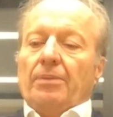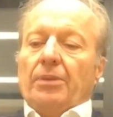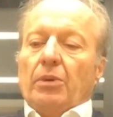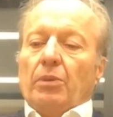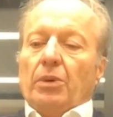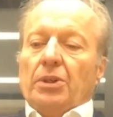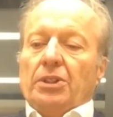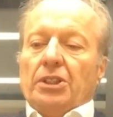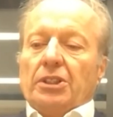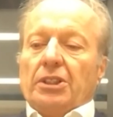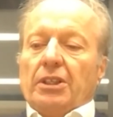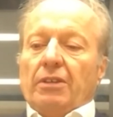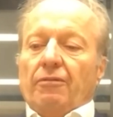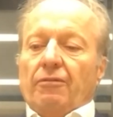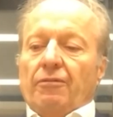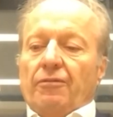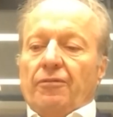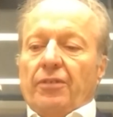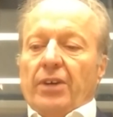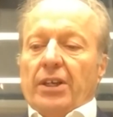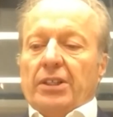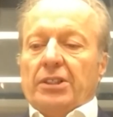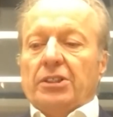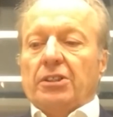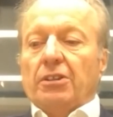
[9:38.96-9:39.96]
which is
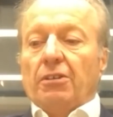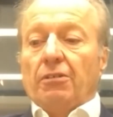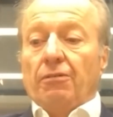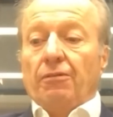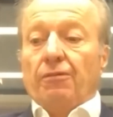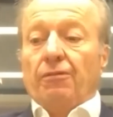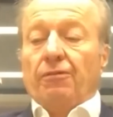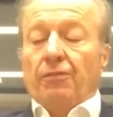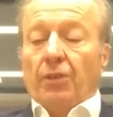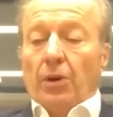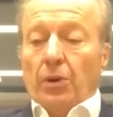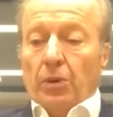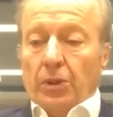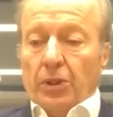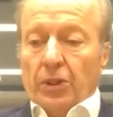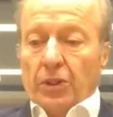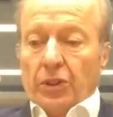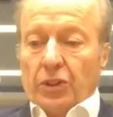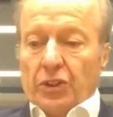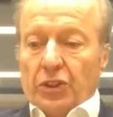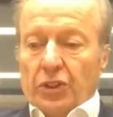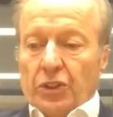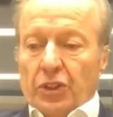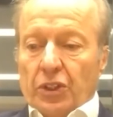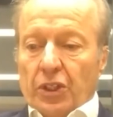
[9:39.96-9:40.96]
investor
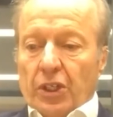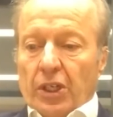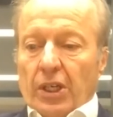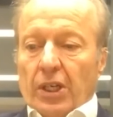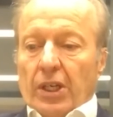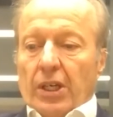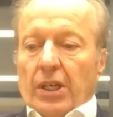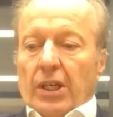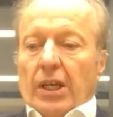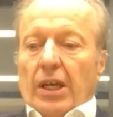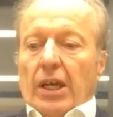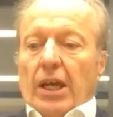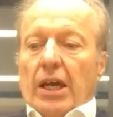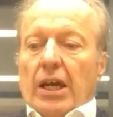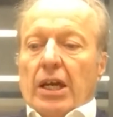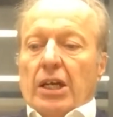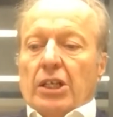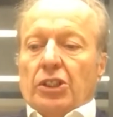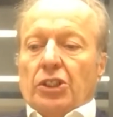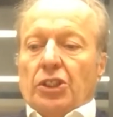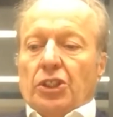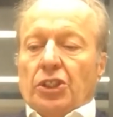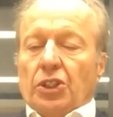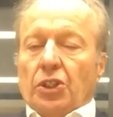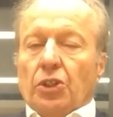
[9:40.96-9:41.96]
focused,
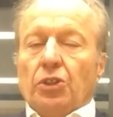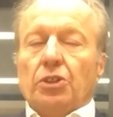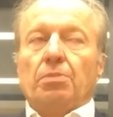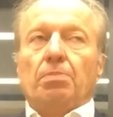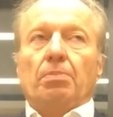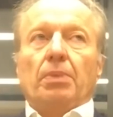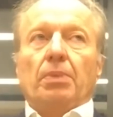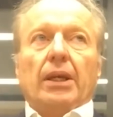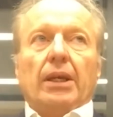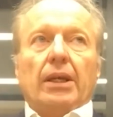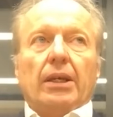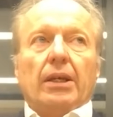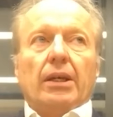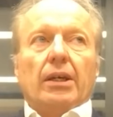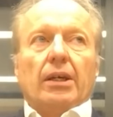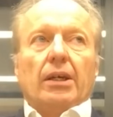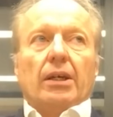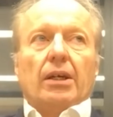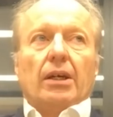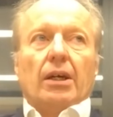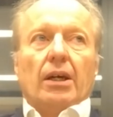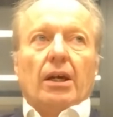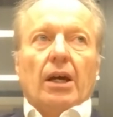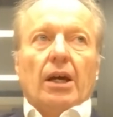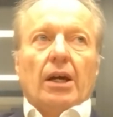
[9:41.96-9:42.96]
should be
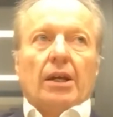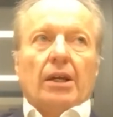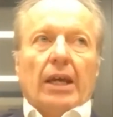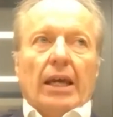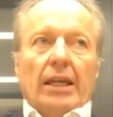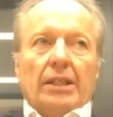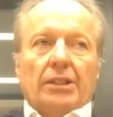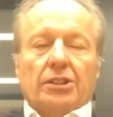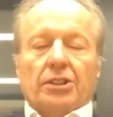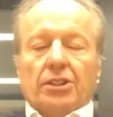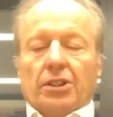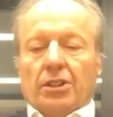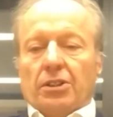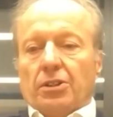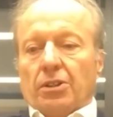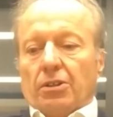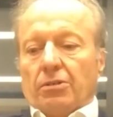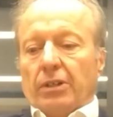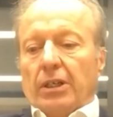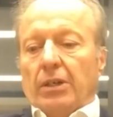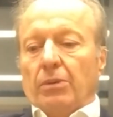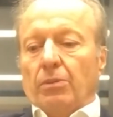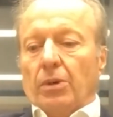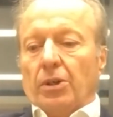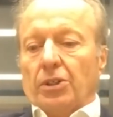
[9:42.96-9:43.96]
an answer to
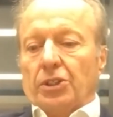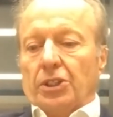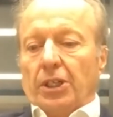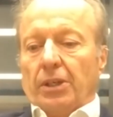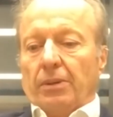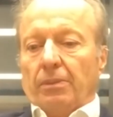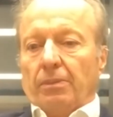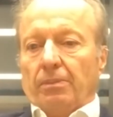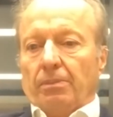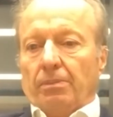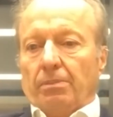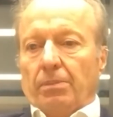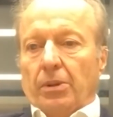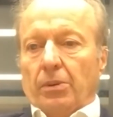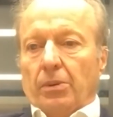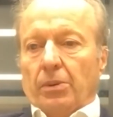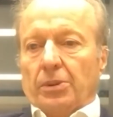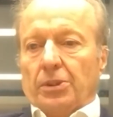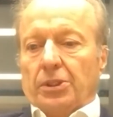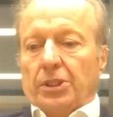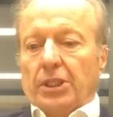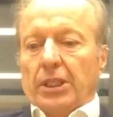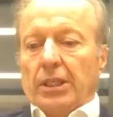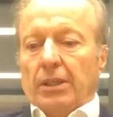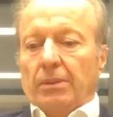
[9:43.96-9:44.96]
greenwashing, but
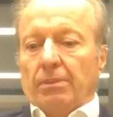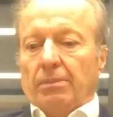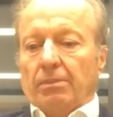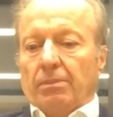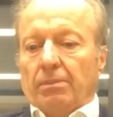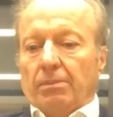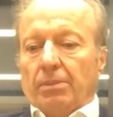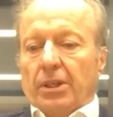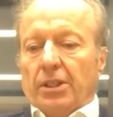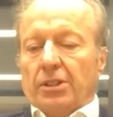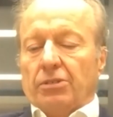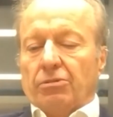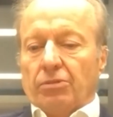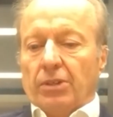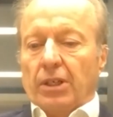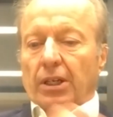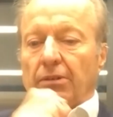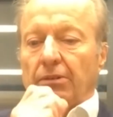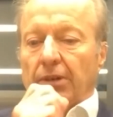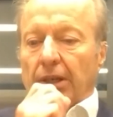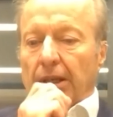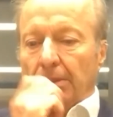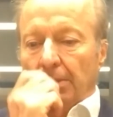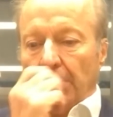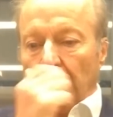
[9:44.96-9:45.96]
we'll see. But it's
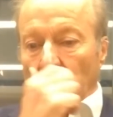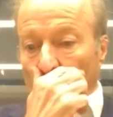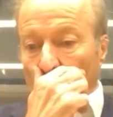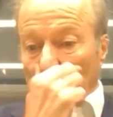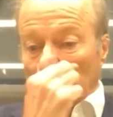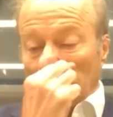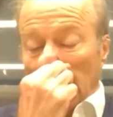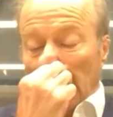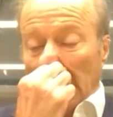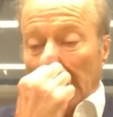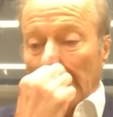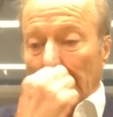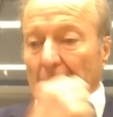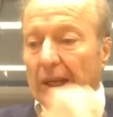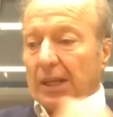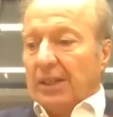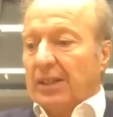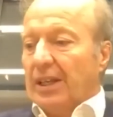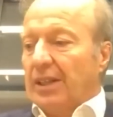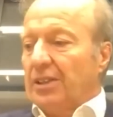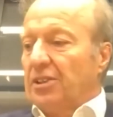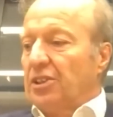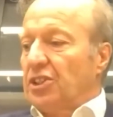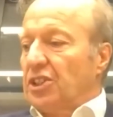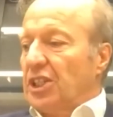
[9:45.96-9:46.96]
really, really important.
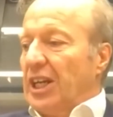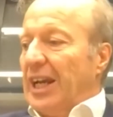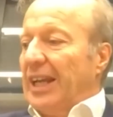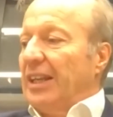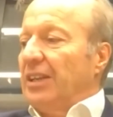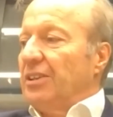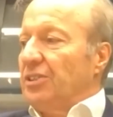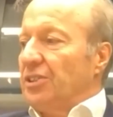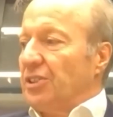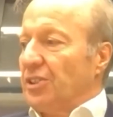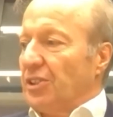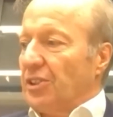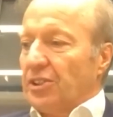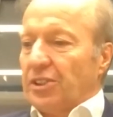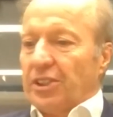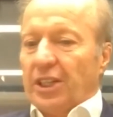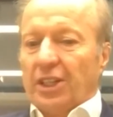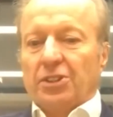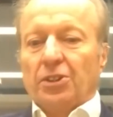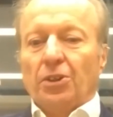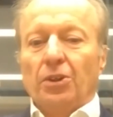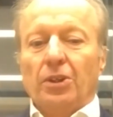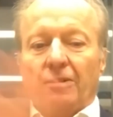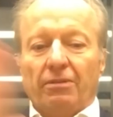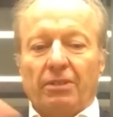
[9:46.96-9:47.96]
Now, the challenges,
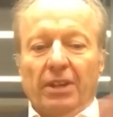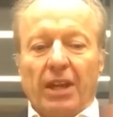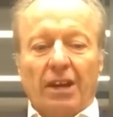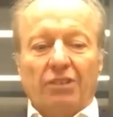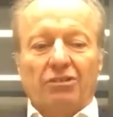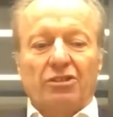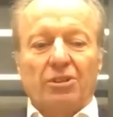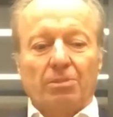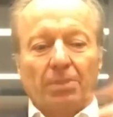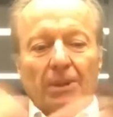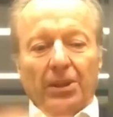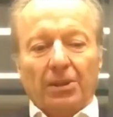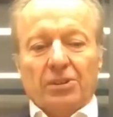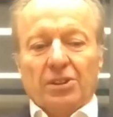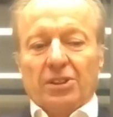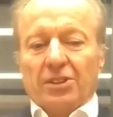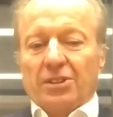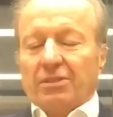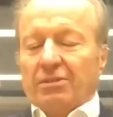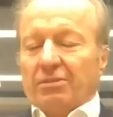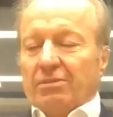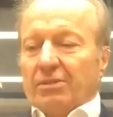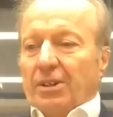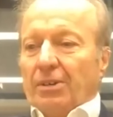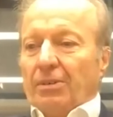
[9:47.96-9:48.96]
that's all of the
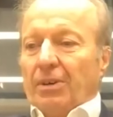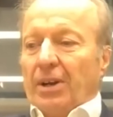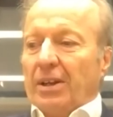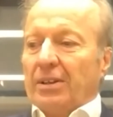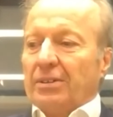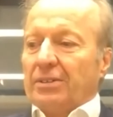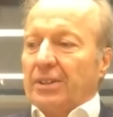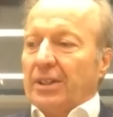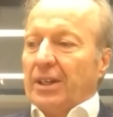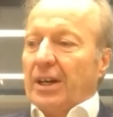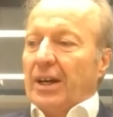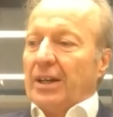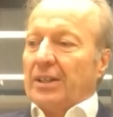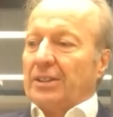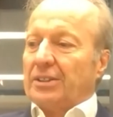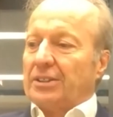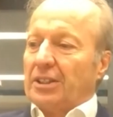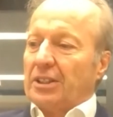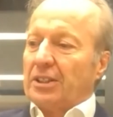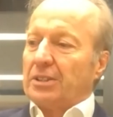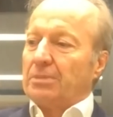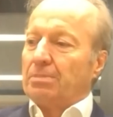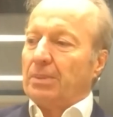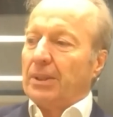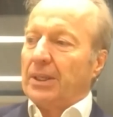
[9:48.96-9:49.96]
attributes around the
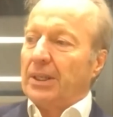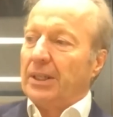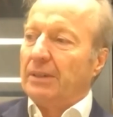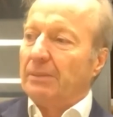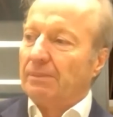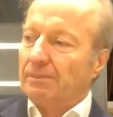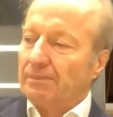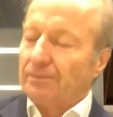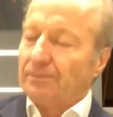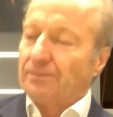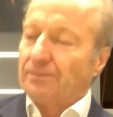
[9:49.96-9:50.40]
ISSB